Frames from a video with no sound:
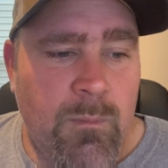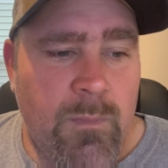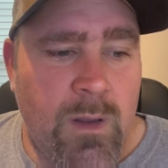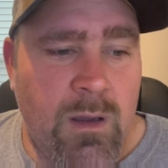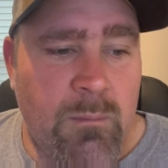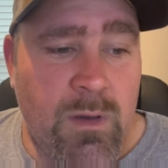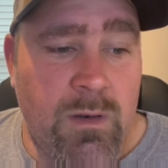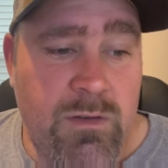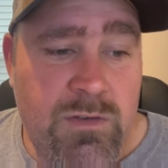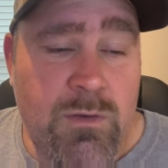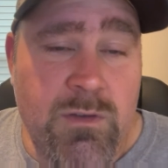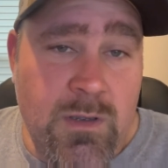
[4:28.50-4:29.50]

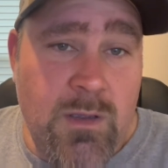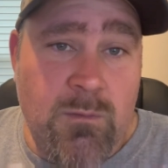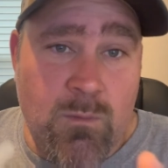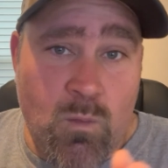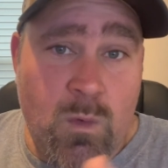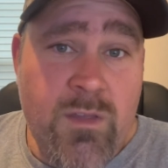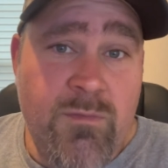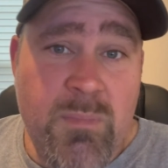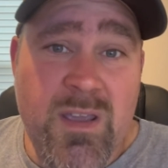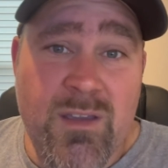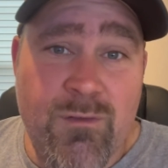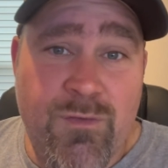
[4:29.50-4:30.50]
But so with
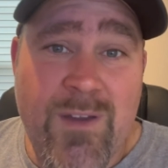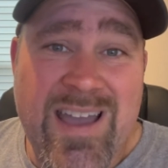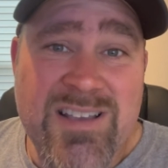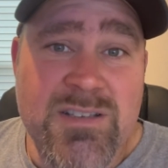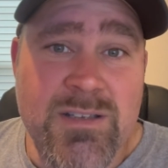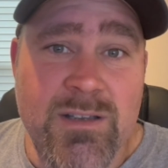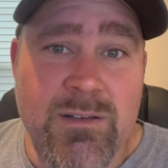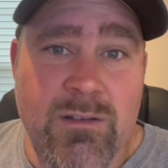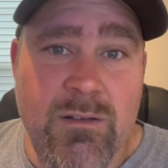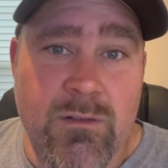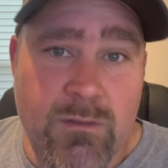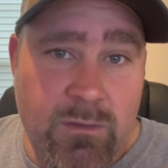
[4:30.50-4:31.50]
being fasted
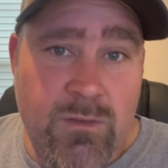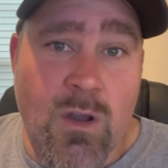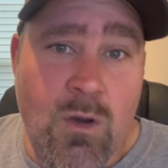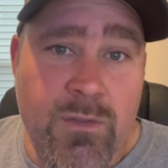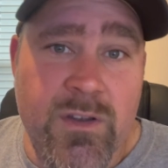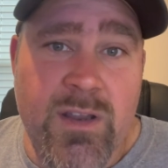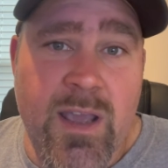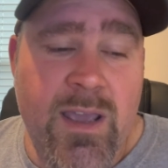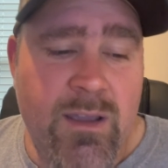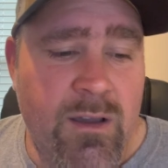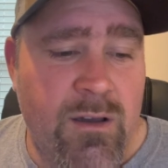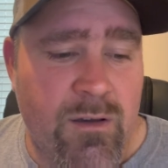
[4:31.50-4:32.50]
on the
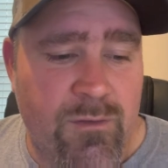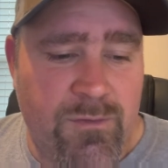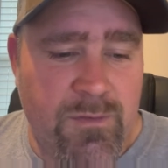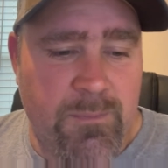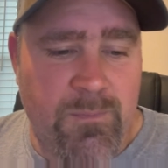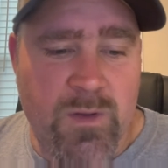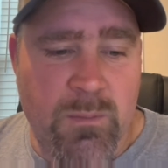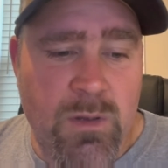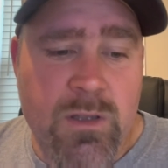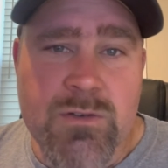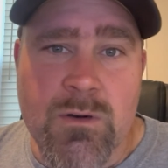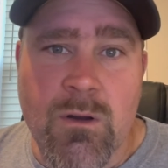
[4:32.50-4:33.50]
day of the
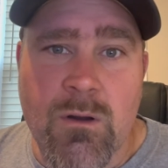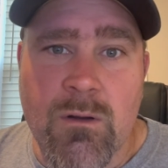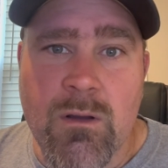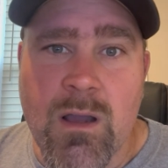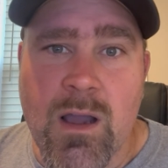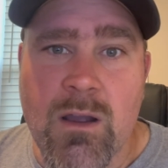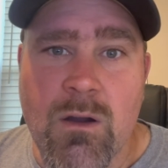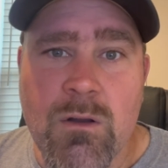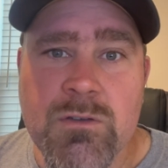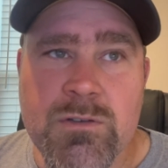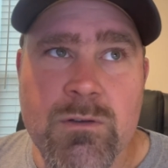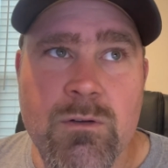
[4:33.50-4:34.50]
blood draw, I
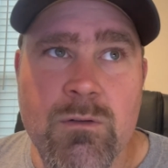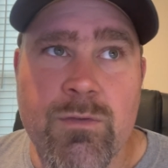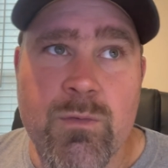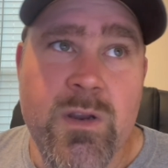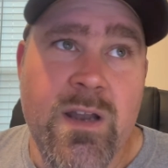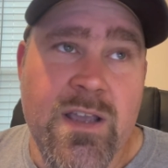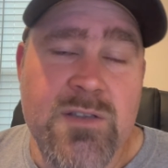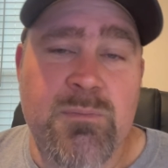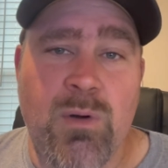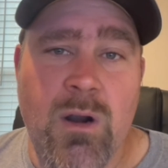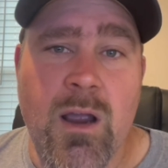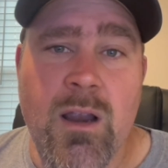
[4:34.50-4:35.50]
also, 3 days
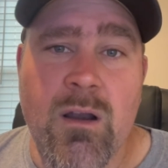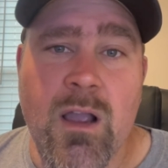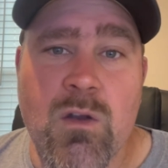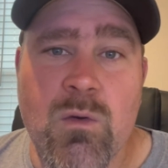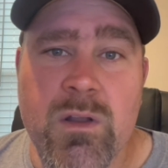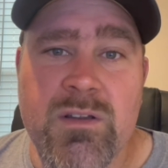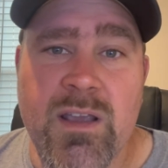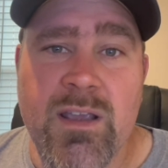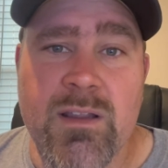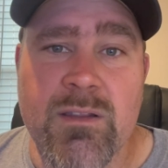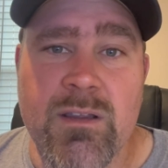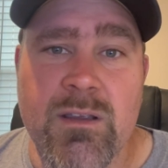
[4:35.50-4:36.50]
prior, I quit
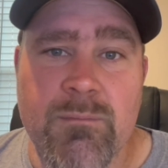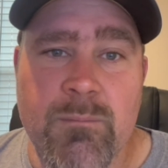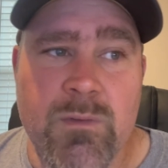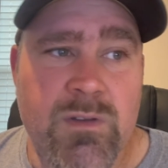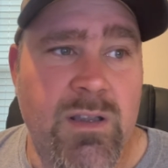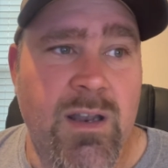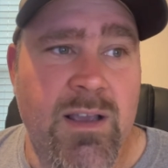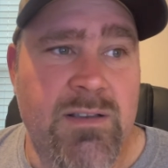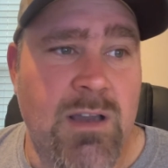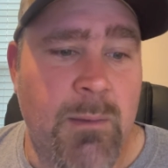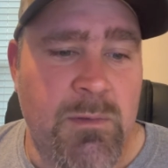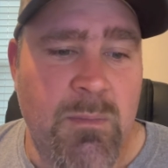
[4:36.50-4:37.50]
taking the 10X
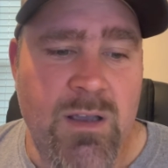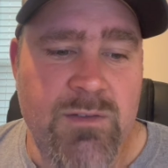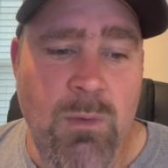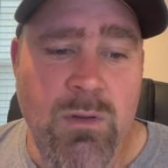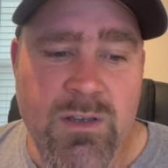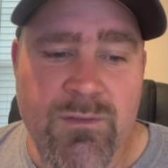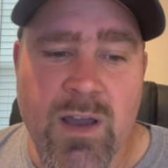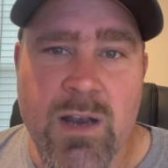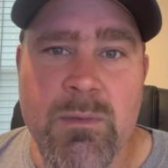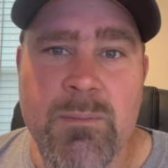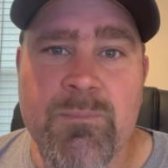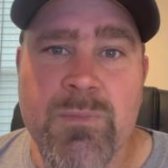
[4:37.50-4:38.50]
optimized
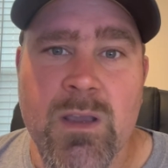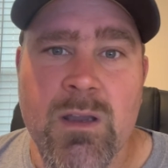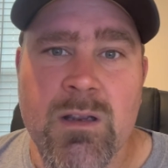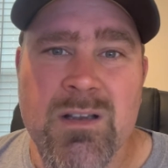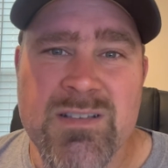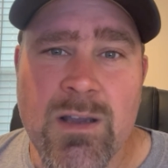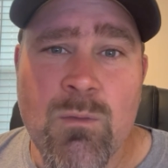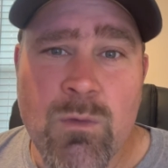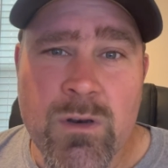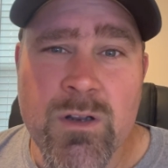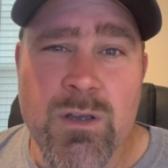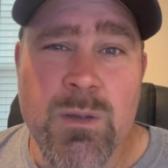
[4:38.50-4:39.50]
multivitamin because I
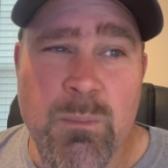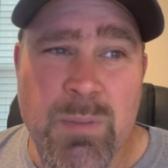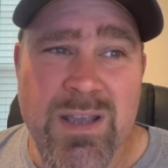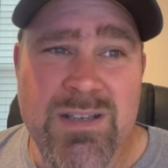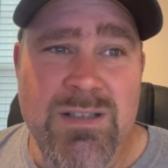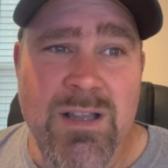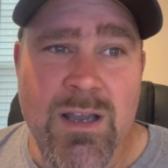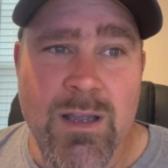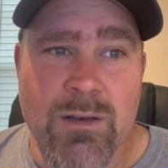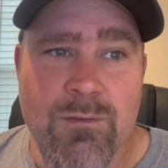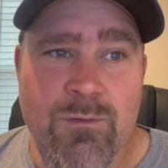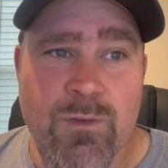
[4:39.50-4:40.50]
wanted a good
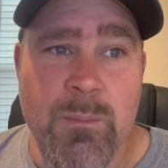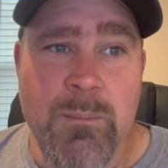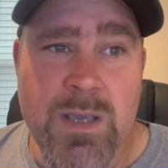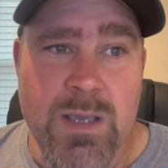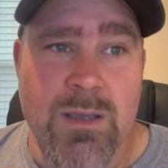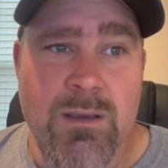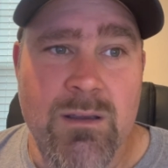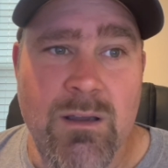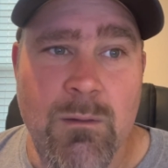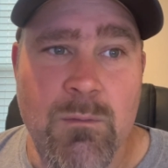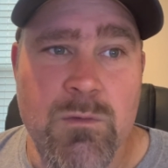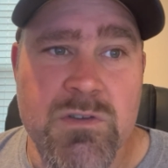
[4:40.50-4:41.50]
baseline for me.
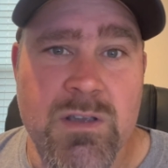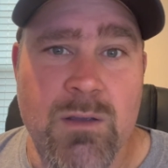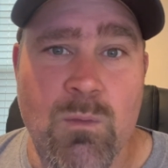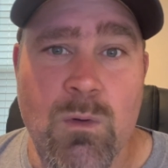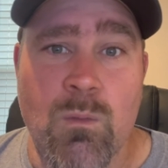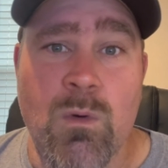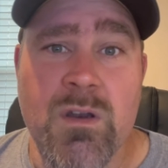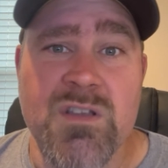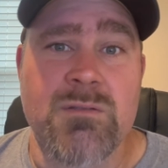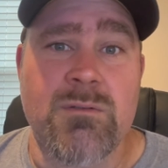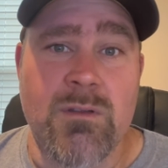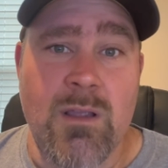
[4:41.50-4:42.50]
I want to say, well,
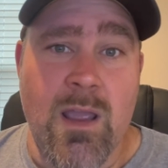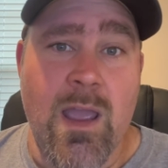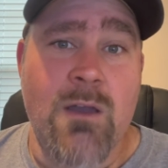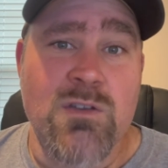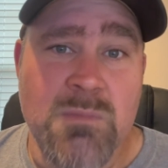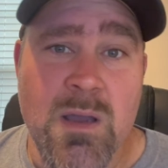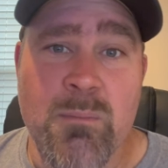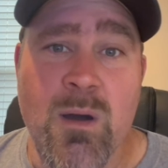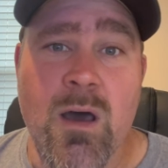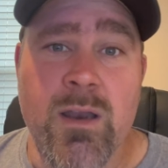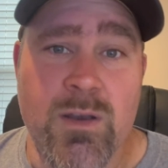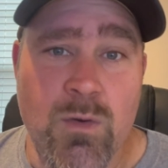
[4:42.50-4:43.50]
how is my
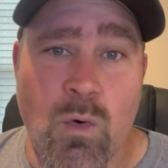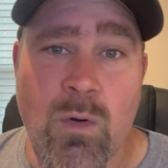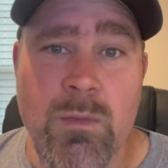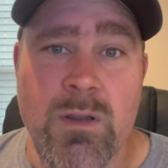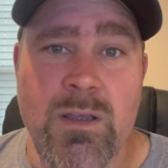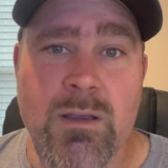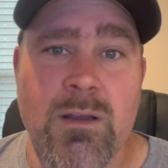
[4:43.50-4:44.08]
body normally?